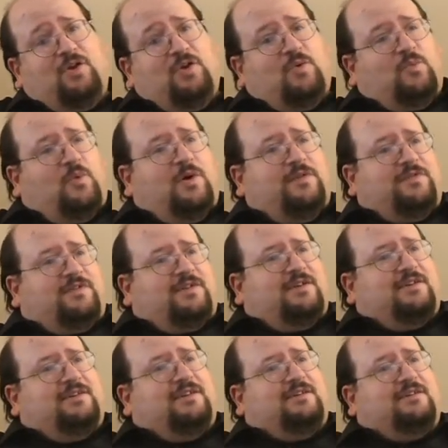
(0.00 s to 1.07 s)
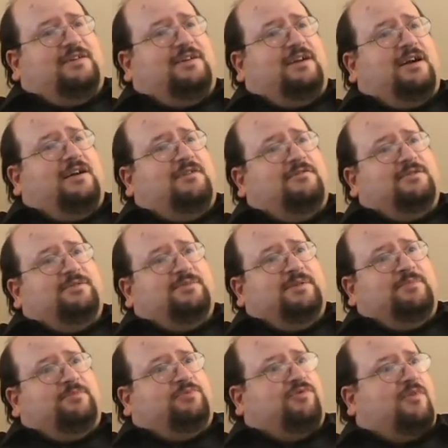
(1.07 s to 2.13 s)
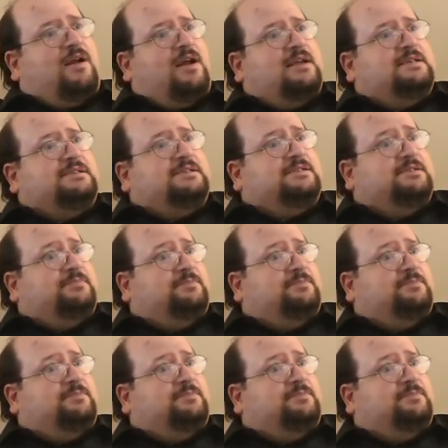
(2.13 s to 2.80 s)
one thing that the congressman prizes